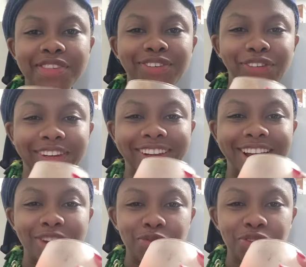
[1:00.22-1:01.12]
you see only
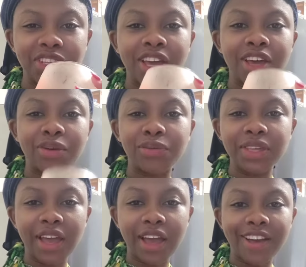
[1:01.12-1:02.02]
carrot
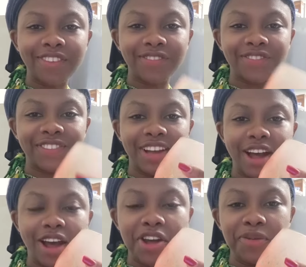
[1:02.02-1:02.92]
we have
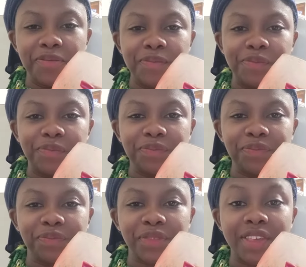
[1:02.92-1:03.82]
um,
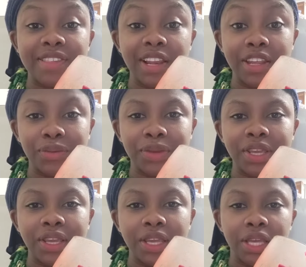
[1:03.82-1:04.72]

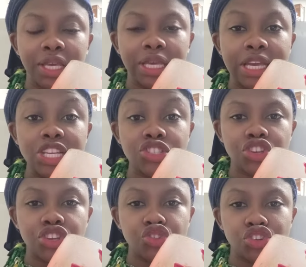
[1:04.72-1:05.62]
celery
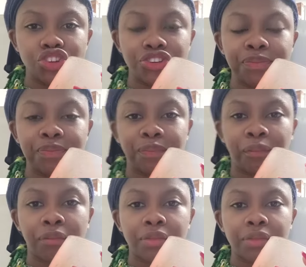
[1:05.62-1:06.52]
ginger
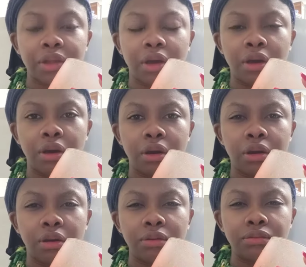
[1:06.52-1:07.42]

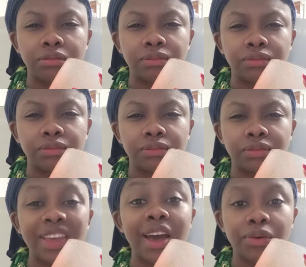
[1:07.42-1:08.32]
um,
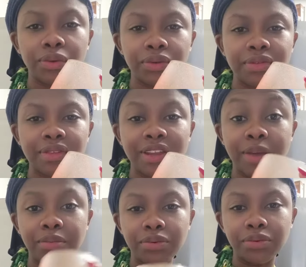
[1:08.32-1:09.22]
carrots and
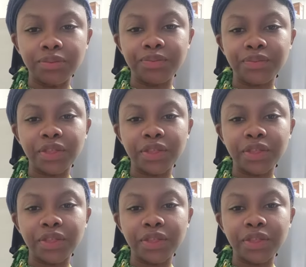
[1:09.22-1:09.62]
apple